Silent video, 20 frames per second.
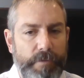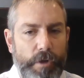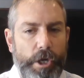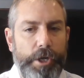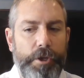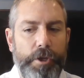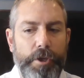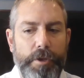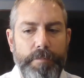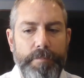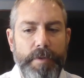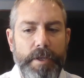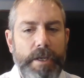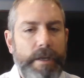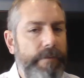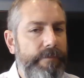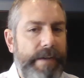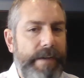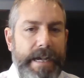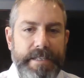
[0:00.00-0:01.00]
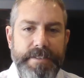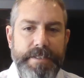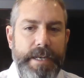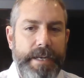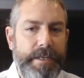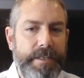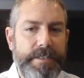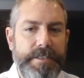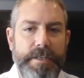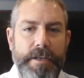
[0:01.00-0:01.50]
Very good.
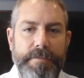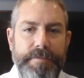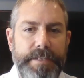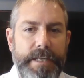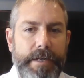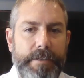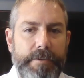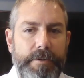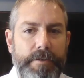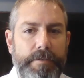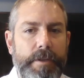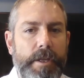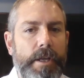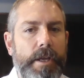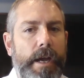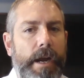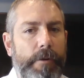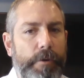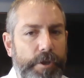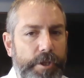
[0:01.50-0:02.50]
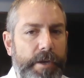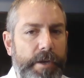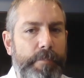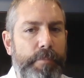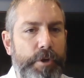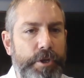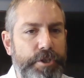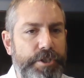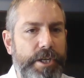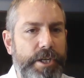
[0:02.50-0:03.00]
Fascinating stuff, Declan. I really
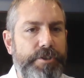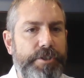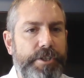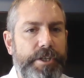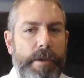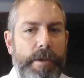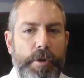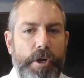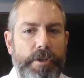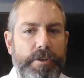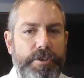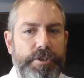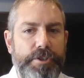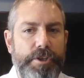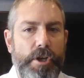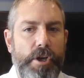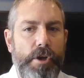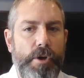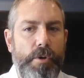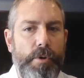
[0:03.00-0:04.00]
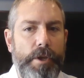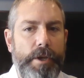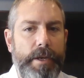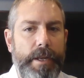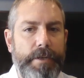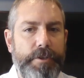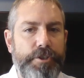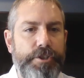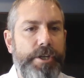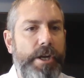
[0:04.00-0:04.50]
appreciate you coming on the show
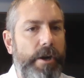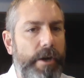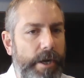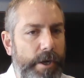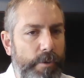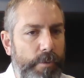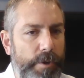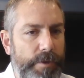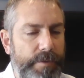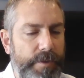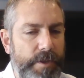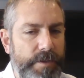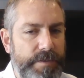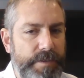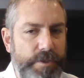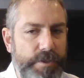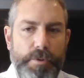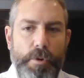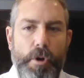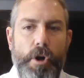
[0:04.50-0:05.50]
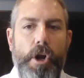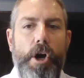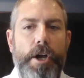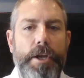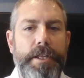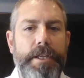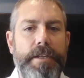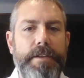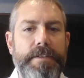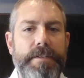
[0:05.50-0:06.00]
and sharing with us and to our
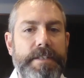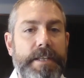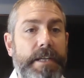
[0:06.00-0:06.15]
audience.